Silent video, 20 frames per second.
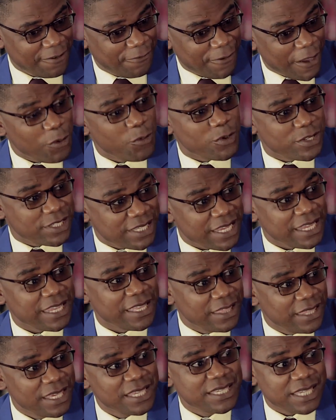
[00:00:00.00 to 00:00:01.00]
if I was
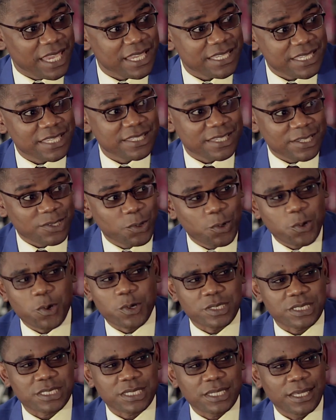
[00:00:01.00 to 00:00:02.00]
taking these cases in
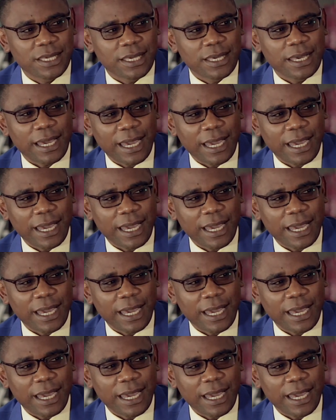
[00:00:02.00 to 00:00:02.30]
court,